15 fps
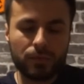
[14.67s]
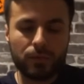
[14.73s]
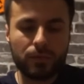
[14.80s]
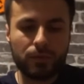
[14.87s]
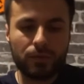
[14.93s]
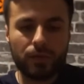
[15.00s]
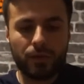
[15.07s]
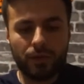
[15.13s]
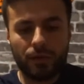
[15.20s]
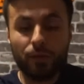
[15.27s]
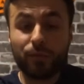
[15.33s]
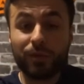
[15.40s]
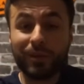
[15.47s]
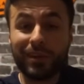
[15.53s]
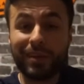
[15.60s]
Okay,
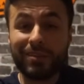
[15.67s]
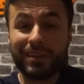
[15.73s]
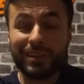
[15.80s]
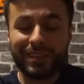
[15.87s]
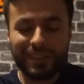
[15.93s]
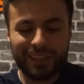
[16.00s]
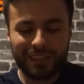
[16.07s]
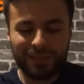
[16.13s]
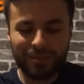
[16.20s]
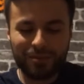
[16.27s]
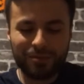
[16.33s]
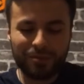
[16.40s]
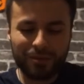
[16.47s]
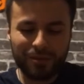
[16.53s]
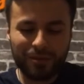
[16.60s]
hopefully you're having a good day so
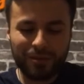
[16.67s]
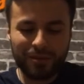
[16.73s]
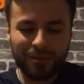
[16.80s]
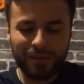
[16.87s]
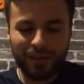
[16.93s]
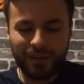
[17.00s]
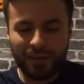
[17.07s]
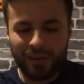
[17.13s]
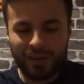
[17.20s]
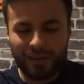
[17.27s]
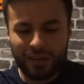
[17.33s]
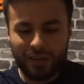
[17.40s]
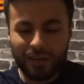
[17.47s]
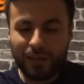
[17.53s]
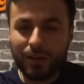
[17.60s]
far.
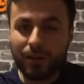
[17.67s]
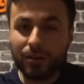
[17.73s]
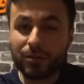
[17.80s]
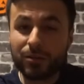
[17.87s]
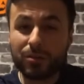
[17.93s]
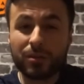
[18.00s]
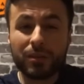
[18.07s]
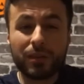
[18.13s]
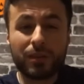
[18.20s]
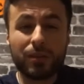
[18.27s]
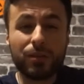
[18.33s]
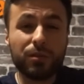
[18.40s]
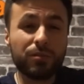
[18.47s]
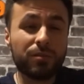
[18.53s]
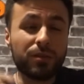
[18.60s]
Also, thank
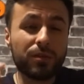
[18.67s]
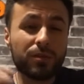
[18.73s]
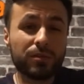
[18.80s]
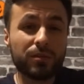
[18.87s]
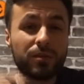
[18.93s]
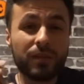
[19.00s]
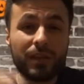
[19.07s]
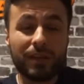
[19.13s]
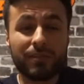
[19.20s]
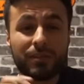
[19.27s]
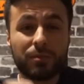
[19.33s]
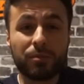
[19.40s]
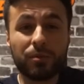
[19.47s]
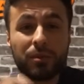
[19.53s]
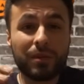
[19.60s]
you for those of you that have
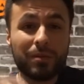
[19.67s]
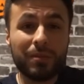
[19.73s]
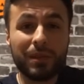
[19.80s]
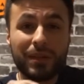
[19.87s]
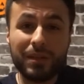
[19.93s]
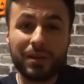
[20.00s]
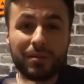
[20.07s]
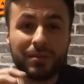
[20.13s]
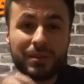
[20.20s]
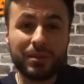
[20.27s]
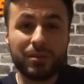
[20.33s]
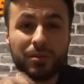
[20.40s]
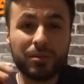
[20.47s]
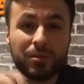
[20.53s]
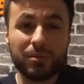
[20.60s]
supported me up
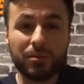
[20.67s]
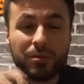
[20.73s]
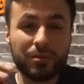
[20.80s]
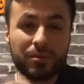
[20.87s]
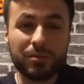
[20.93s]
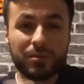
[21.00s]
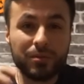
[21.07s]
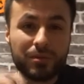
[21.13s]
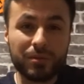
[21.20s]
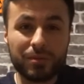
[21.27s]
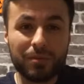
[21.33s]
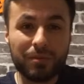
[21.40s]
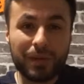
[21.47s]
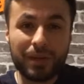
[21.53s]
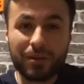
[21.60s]
to
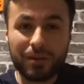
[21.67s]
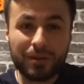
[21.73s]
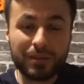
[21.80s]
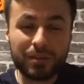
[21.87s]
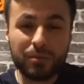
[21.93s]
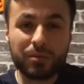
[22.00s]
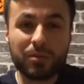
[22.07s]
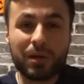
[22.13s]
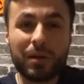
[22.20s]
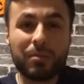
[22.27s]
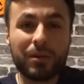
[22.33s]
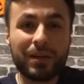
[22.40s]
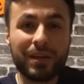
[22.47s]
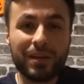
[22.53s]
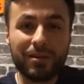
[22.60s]
my current subscriber
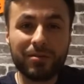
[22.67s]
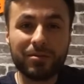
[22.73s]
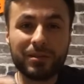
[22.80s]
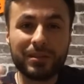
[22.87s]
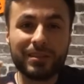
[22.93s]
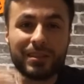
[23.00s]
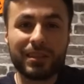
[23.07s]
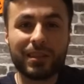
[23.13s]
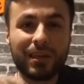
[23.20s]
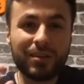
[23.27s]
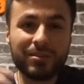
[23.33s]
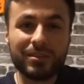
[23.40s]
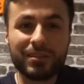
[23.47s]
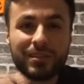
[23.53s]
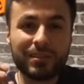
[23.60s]
count, which is
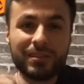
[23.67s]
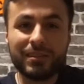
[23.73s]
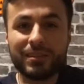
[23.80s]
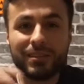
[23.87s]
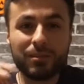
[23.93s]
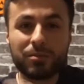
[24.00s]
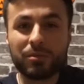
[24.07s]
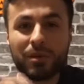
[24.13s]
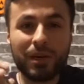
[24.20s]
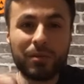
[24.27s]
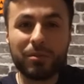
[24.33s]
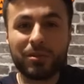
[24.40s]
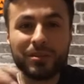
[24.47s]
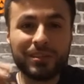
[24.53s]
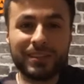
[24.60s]
1,000
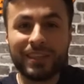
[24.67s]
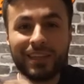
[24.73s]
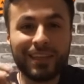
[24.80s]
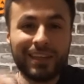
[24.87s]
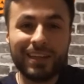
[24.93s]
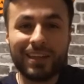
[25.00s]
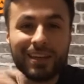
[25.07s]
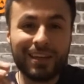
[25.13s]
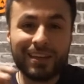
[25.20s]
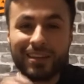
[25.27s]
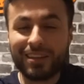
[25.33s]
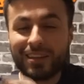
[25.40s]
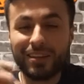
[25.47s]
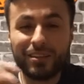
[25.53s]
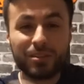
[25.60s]
subscribers.
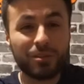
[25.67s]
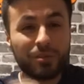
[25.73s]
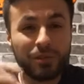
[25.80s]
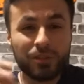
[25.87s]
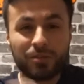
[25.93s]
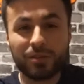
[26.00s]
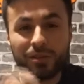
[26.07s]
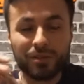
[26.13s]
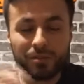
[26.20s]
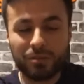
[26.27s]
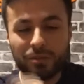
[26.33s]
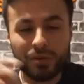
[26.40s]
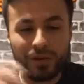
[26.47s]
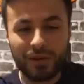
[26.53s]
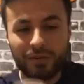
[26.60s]
Thank you so much for your
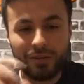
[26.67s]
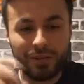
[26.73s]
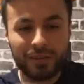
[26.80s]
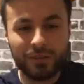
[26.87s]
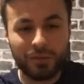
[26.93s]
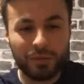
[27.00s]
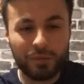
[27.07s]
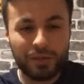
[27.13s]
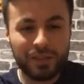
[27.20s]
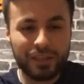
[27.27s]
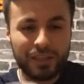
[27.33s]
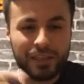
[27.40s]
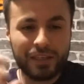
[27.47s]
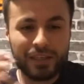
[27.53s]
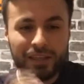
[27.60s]
support. I really do
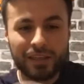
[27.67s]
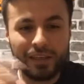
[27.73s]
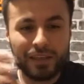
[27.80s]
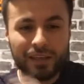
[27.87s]
appreciate it.